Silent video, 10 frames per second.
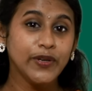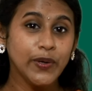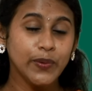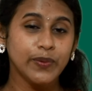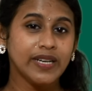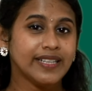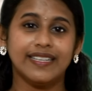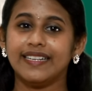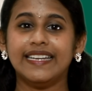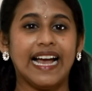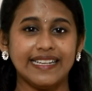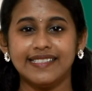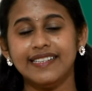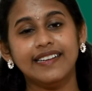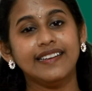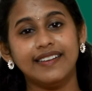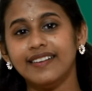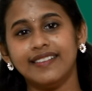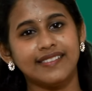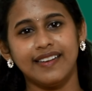know that he hasn't
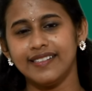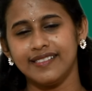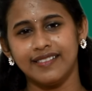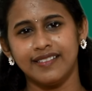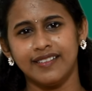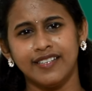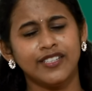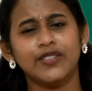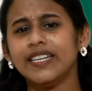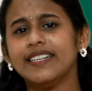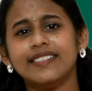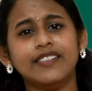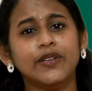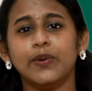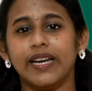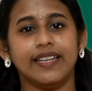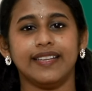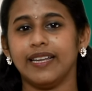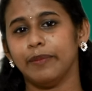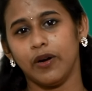learned his lesson, so he doesn't know
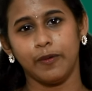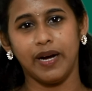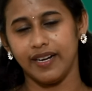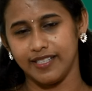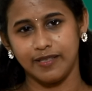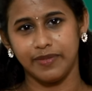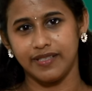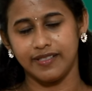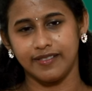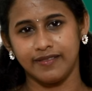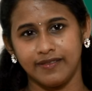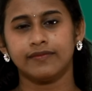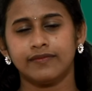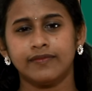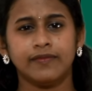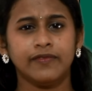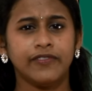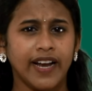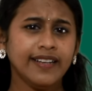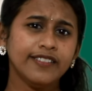anything about participles.
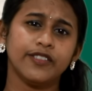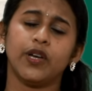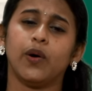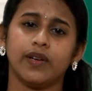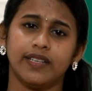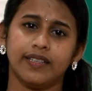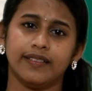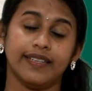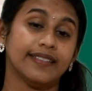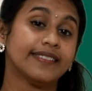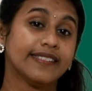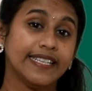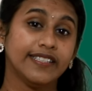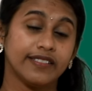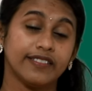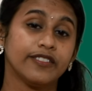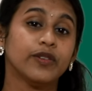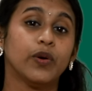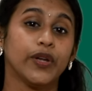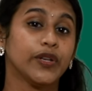Franz thought that his teacher is
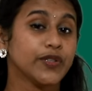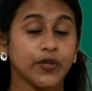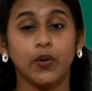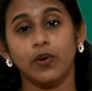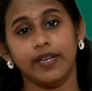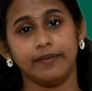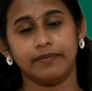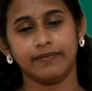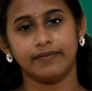going to scold him,